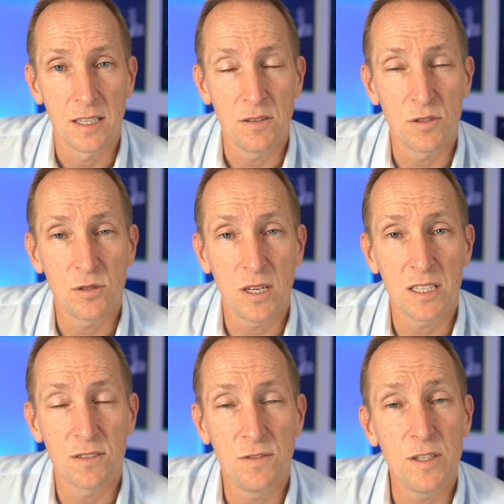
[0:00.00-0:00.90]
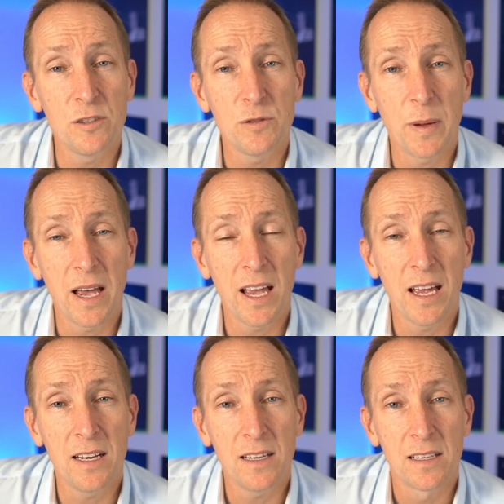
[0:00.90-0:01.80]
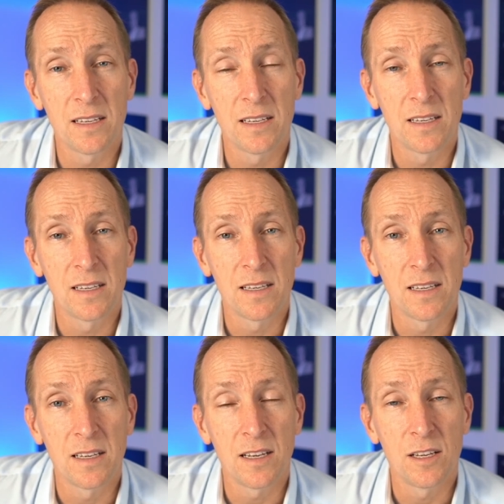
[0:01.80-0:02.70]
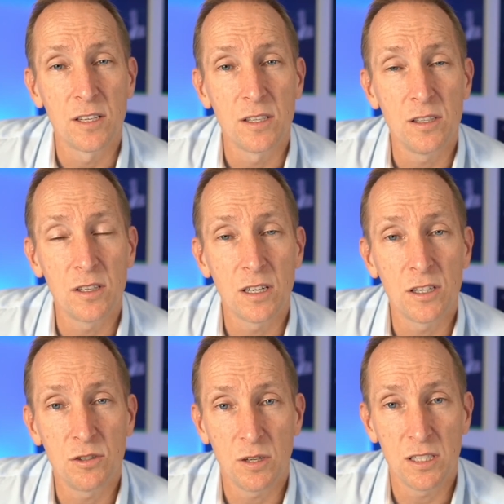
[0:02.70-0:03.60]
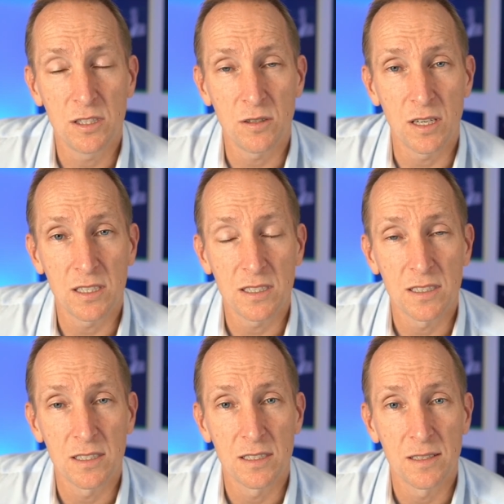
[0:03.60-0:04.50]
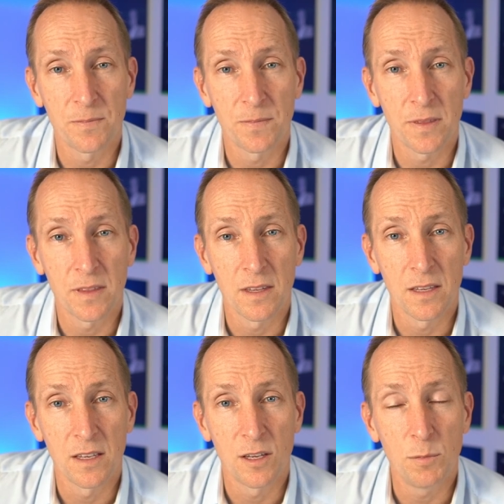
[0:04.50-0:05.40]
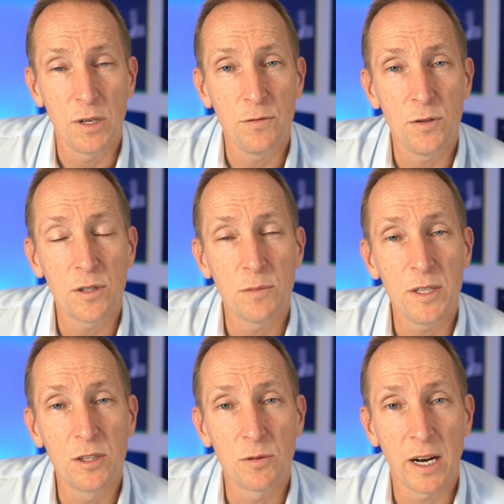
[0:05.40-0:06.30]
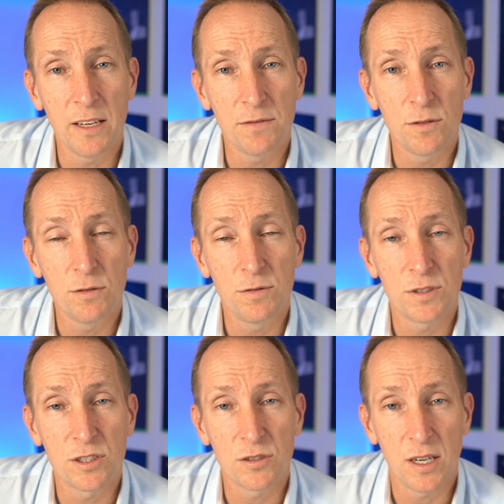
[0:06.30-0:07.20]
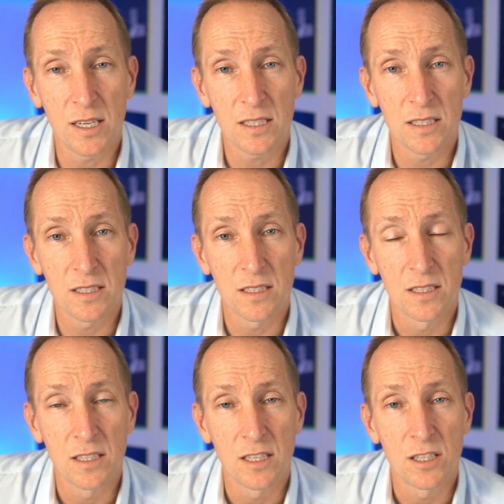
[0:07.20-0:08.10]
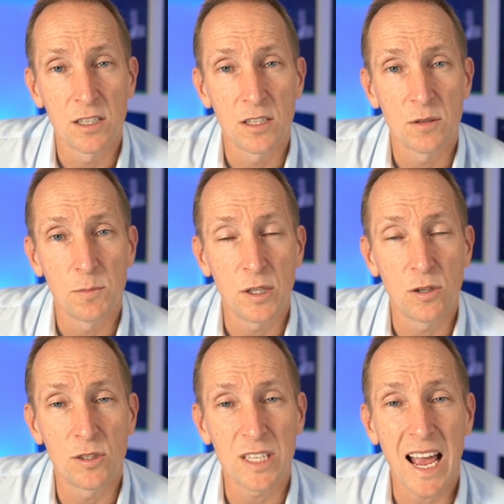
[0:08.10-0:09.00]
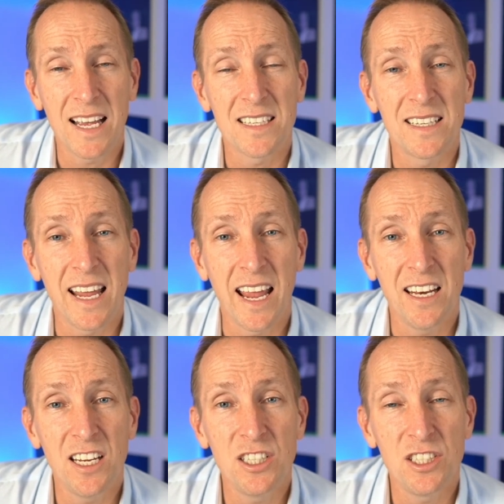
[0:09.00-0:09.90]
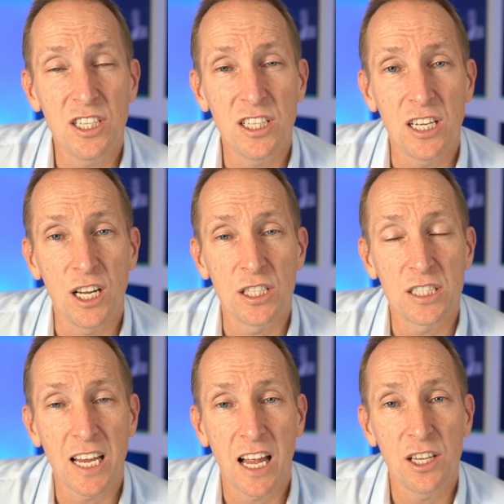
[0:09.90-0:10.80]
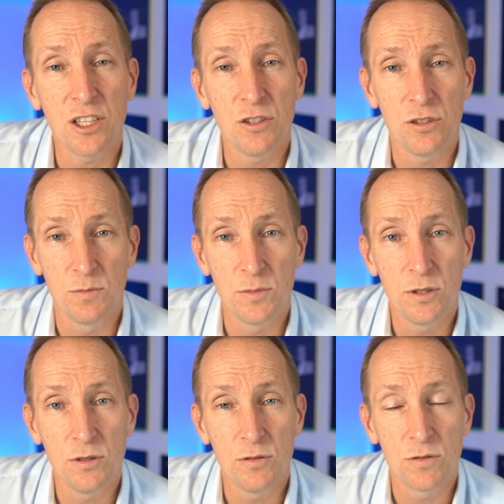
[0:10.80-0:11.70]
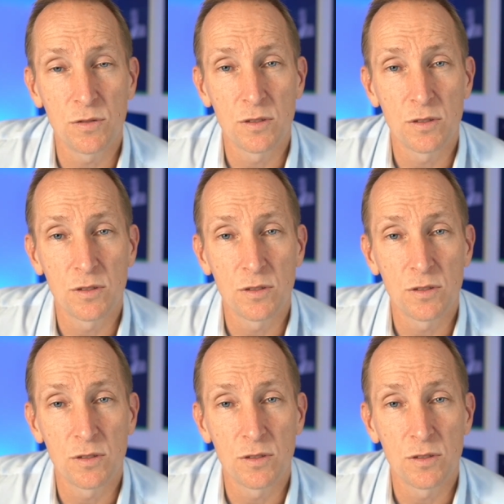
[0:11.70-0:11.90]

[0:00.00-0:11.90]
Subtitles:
If stress feels bad, you're going to dread stress. But if you can be grateful for stress, because as an energy, it's telling you to move.